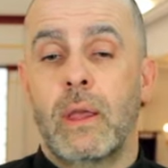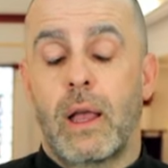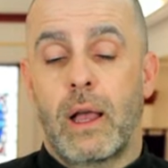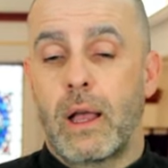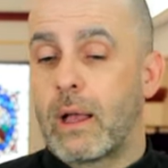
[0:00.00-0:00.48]

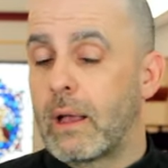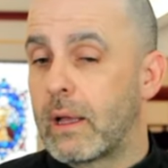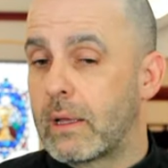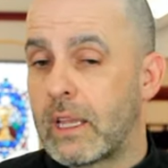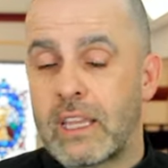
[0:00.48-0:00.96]

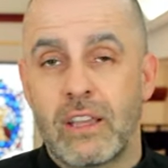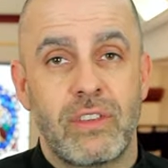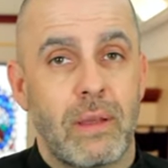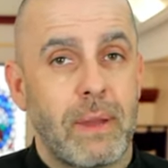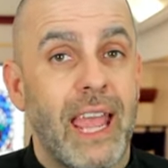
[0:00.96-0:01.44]

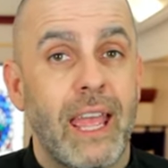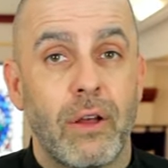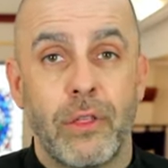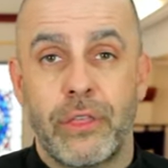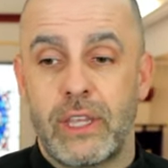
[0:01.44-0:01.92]
a
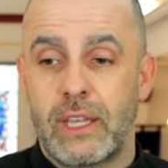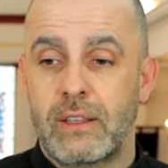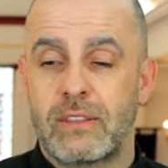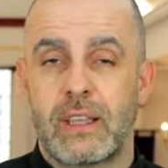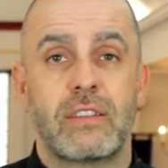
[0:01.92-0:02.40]
healthy
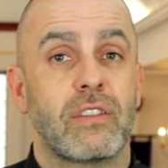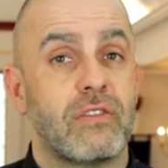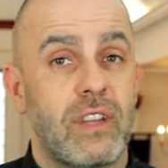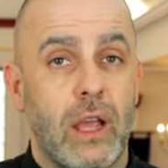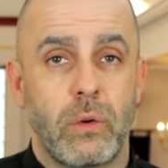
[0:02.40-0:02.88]
sense
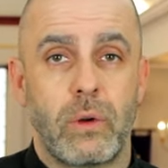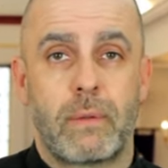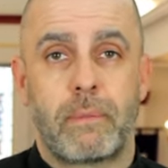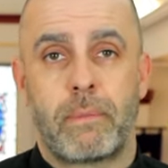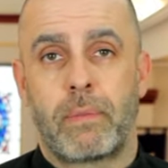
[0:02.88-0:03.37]
of doubt.
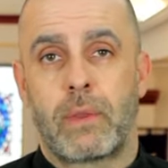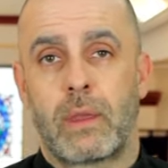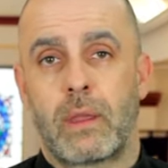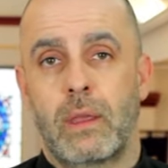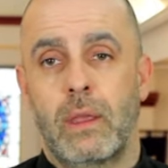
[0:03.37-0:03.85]

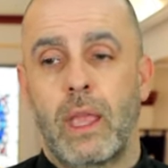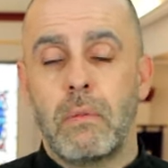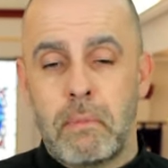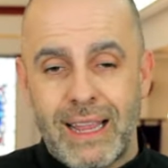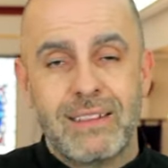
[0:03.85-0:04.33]

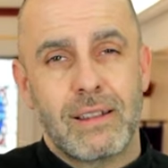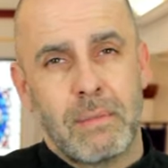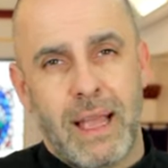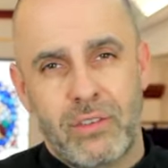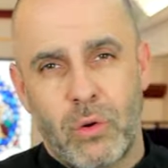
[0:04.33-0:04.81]
It makes
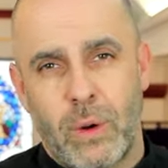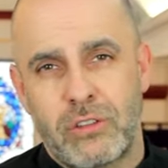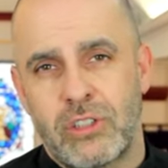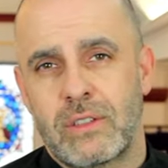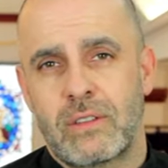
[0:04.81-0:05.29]
them ask
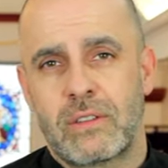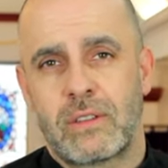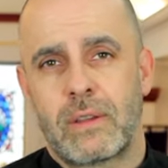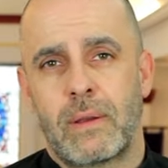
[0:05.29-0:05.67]
questions.